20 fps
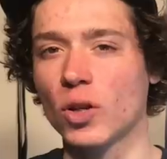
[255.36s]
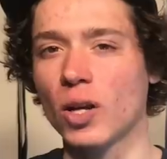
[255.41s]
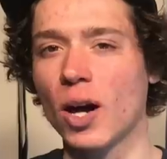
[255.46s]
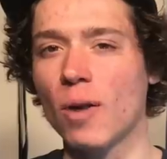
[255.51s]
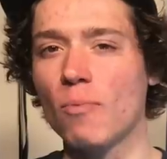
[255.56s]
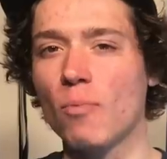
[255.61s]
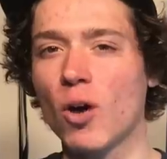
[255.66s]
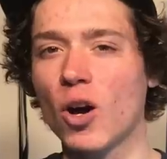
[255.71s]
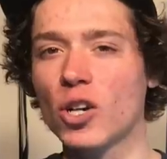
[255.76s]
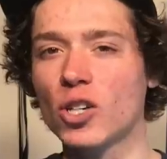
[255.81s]

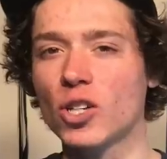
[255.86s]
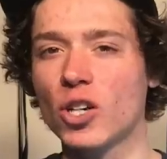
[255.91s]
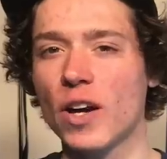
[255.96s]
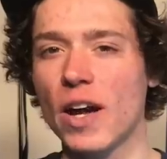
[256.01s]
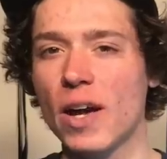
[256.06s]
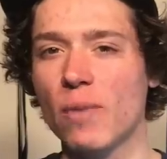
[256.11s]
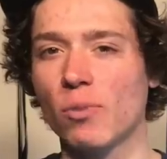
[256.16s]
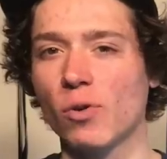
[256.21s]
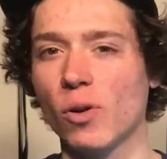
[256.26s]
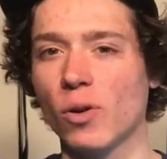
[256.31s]
come March or
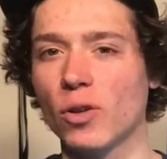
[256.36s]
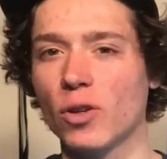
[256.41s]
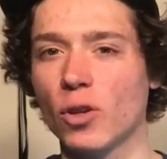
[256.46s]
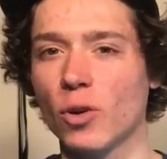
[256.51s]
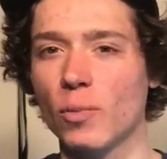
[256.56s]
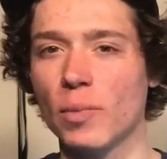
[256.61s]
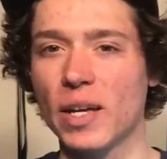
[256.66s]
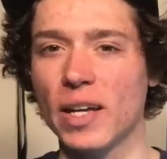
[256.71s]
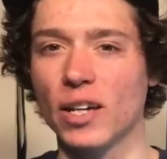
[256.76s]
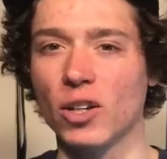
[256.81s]
April, you'll
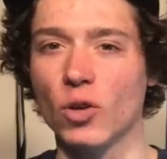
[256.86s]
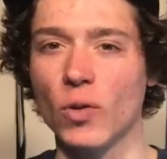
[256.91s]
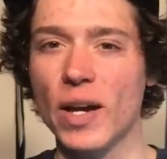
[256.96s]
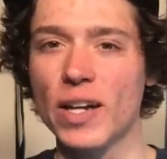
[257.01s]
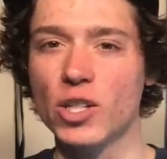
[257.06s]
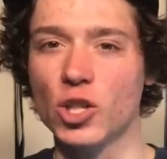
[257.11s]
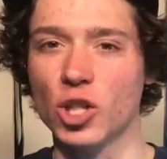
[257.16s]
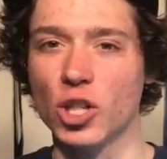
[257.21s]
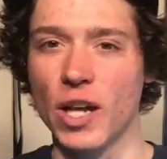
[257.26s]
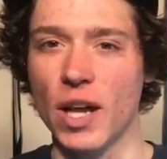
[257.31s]
be in
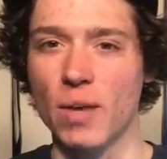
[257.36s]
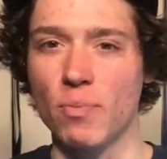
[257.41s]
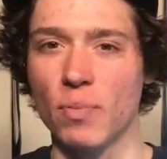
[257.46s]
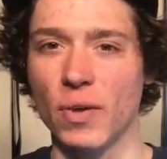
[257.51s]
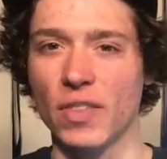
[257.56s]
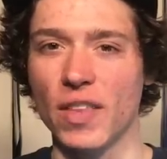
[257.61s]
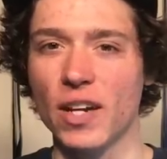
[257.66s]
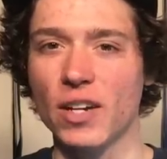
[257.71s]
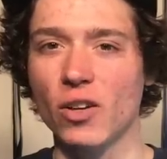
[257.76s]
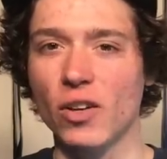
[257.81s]
great shape,
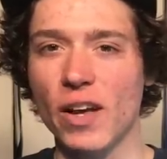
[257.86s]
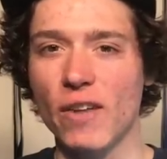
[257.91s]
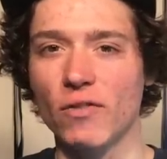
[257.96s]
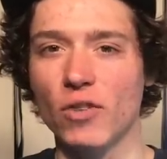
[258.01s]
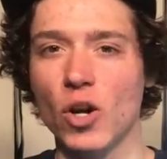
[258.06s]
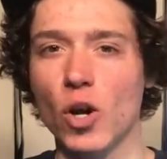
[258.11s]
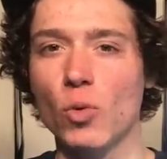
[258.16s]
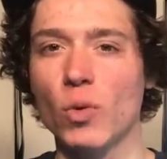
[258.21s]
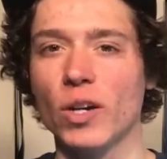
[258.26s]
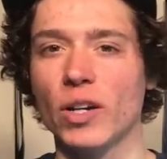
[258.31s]
but then you'll have
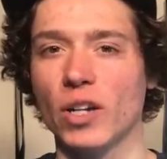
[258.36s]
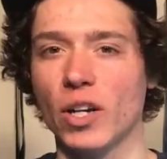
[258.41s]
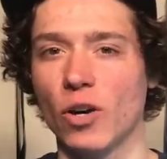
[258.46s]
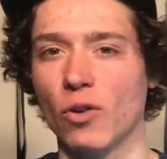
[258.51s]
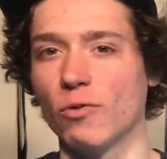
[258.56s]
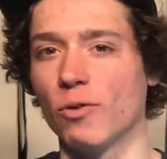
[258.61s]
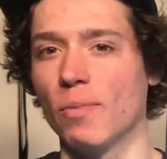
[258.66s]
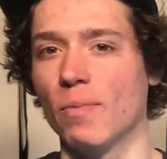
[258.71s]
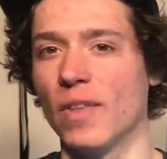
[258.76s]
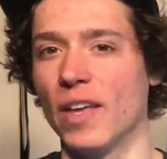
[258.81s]
nowhere to go
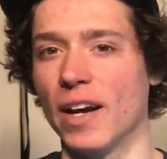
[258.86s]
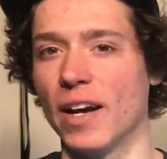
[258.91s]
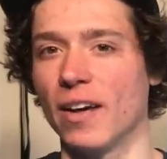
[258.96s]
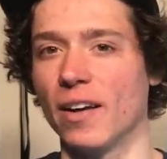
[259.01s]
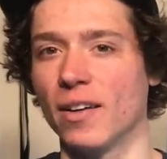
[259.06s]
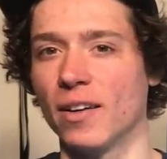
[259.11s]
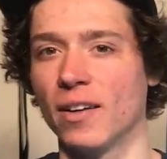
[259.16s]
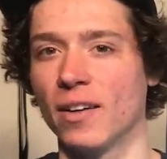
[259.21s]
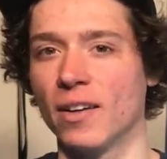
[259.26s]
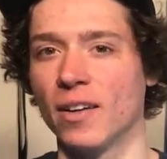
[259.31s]
from
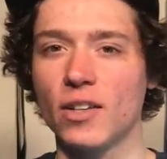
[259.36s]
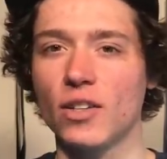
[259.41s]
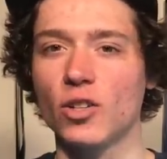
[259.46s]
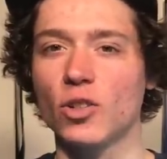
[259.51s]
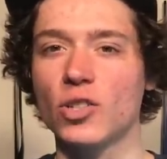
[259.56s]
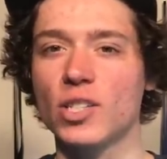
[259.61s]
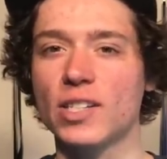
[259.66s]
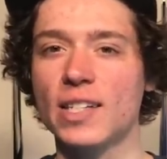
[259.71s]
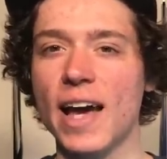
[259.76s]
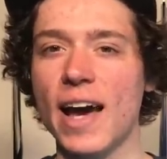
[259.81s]
there. You'll
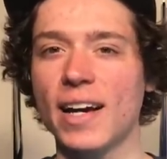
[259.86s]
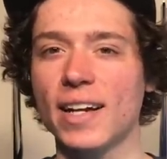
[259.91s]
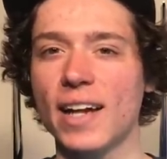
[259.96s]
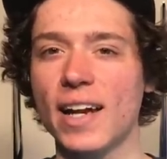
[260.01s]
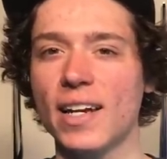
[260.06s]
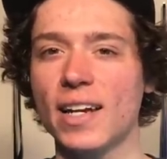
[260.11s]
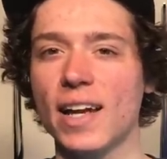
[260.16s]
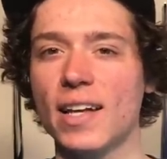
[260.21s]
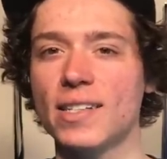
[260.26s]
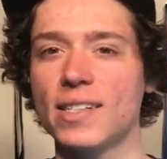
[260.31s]

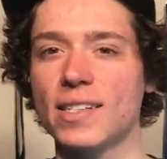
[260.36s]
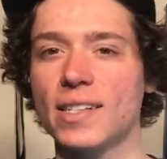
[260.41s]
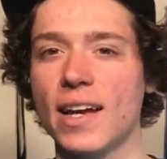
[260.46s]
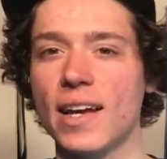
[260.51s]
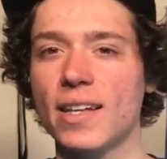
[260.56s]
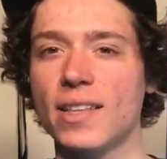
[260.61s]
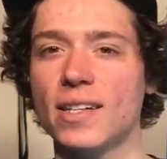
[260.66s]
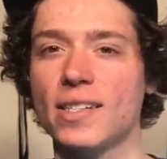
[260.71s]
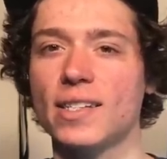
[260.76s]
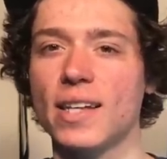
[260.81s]
stagnate and stay
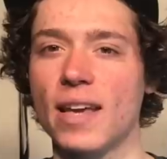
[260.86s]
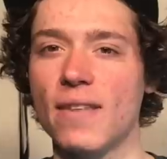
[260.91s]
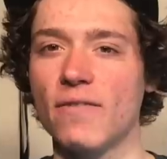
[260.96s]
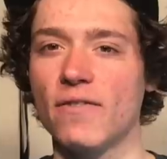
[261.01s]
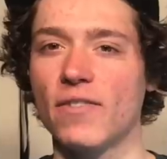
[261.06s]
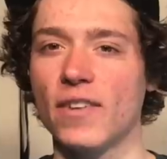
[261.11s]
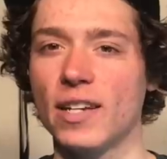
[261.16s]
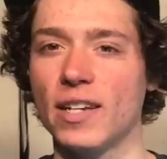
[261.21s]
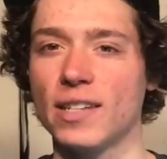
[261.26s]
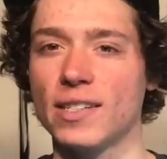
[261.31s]
at the same
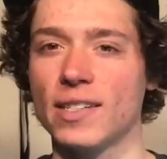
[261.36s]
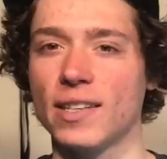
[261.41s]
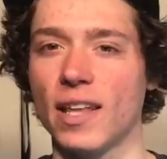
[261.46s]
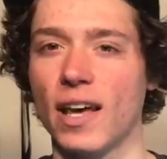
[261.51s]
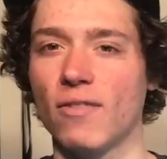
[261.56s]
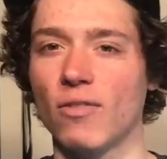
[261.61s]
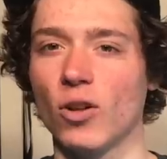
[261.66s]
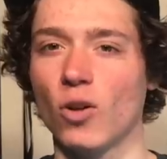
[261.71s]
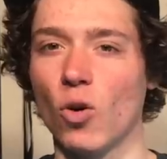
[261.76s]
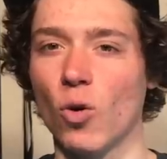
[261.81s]
fitness
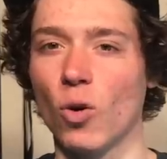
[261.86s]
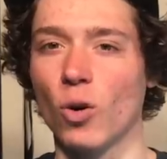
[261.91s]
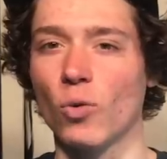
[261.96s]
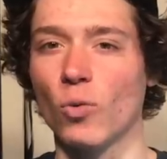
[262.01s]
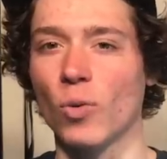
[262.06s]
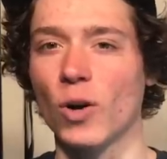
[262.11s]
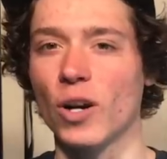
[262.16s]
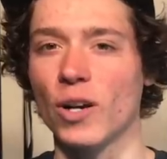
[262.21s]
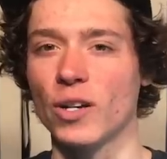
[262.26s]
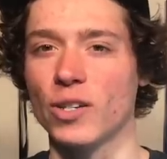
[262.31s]
level or
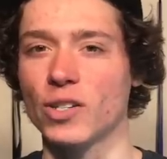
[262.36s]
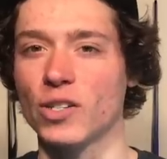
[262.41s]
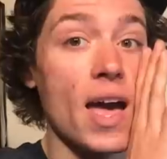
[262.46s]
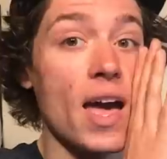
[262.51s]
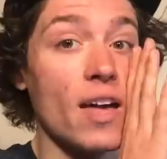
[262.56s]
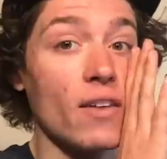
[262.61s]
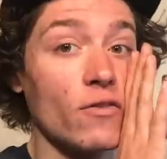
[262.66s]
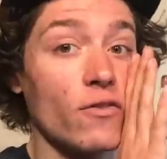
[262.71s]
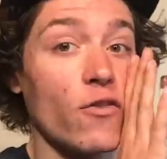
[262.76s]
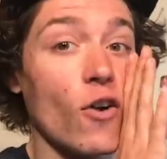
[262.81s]
worse,
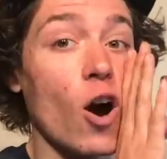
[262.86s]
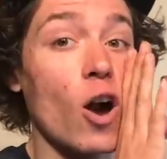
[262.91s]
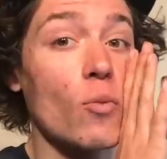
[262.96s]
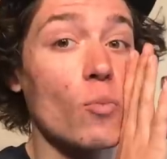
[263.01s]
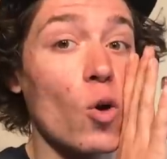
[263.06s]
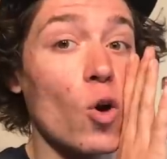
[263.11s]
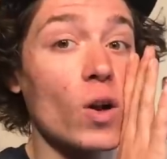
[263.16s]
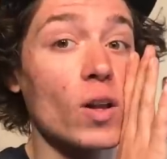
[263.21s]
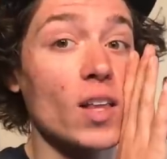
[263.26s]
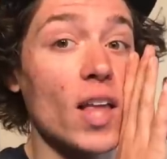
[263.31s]
and far
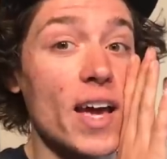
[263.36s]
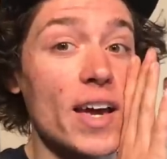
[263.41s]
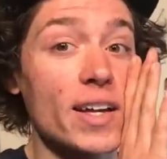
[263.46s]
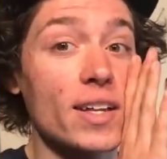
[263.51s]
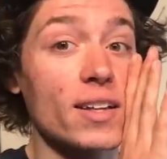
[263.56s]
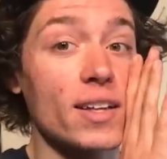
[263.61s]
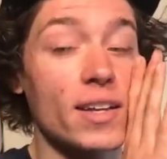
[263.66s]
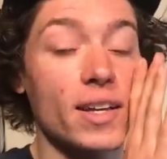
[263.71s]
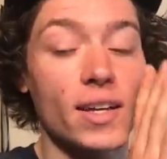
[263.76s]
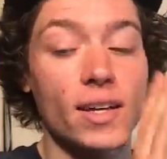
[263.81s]
more
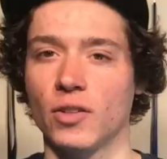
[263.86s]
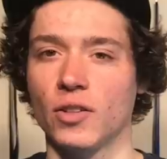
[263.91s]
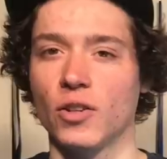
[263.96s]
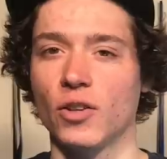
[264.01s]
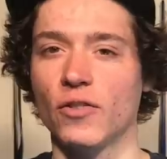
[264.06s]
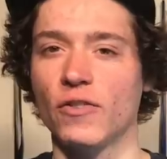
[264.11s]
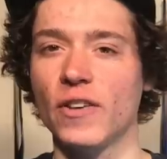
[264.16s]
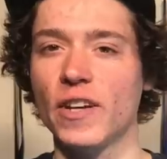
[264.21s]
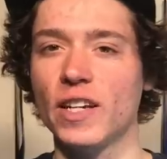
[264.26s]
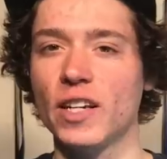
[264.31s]
likely, your
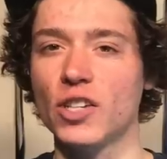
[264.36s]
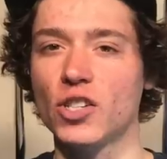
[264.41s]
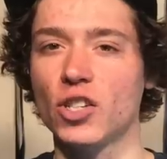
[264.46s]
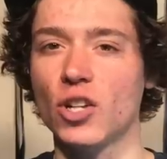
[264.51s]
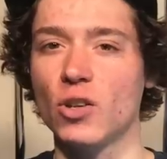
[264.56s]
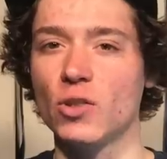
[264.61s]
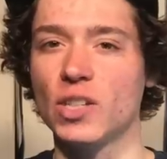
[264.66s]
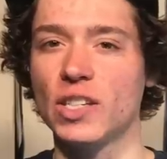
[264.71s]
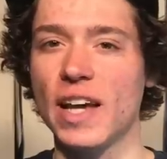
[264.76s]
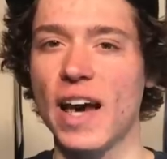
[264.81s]
fitness
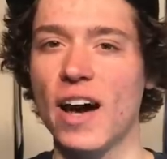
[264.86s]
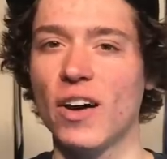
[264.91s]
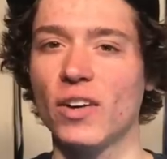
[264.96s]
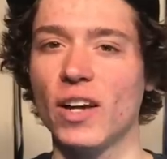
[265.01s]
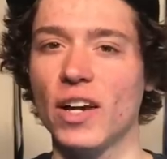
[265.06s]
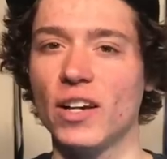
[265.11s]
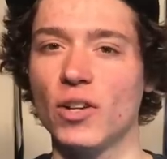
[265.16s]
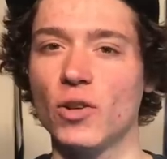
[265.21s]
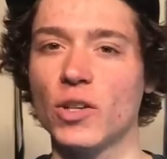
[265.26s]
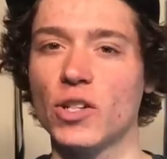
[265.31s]
goes down
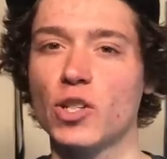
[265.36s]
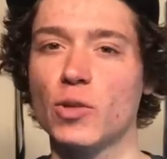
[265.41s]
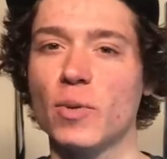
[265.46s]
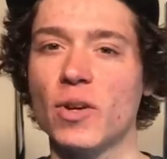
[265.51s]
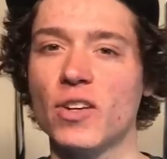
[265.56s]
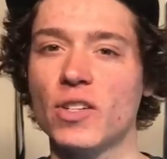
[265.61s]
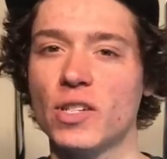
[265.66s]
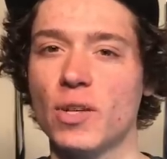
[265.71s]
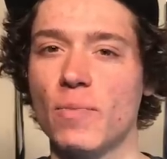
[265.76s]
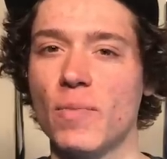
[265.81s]
and you
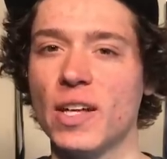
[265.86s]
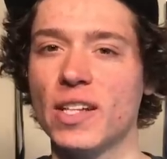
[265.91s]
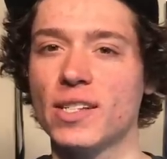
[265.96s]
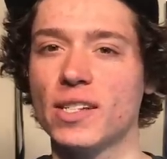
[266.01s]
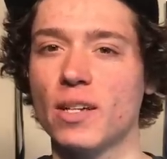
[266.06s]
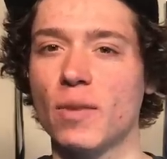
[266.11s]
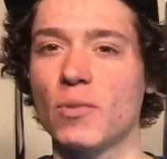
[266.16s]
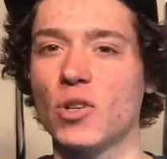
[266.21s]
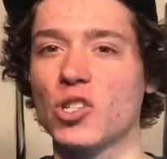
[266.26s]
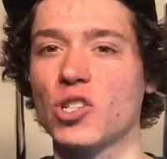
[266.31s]
experience a
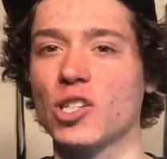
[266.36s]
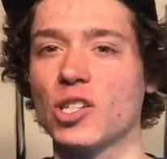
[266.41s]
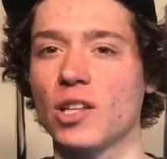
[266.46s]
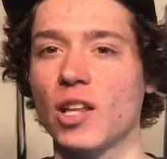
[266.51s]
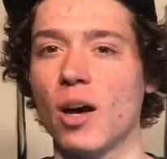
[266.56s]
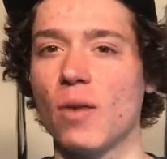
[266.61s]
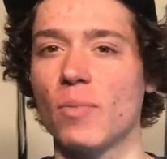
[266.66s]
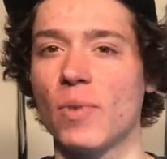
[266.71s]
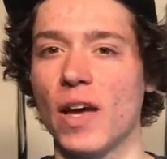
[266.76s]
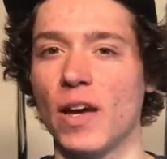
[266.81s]
midsummer
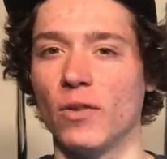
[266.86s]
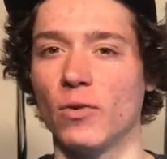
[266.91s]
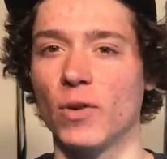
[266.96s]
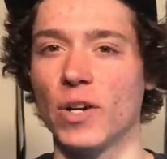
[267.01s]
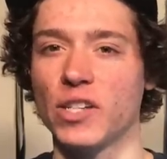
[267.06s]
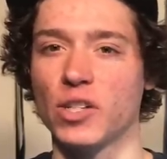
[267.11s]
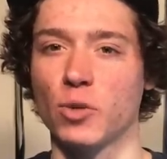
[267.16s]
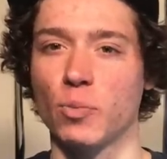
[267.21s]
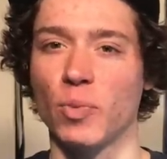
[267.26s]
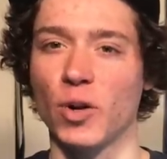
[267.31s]
slump and
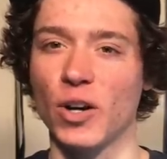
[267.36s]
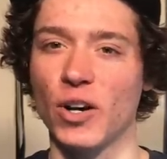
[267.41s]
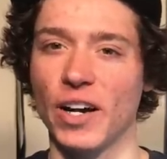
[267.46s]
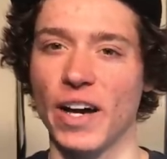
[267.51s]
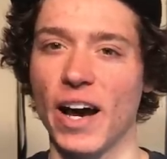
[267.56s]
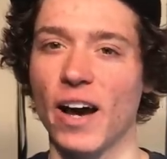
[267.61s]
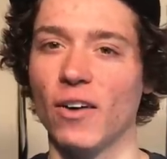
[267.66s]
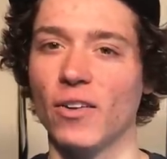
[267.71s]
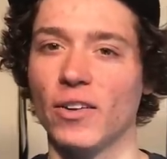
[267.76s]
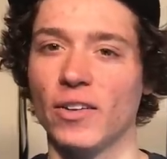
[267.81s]
risk
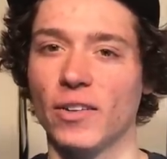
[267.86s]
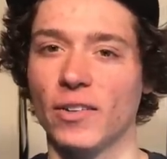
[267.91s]
burnout.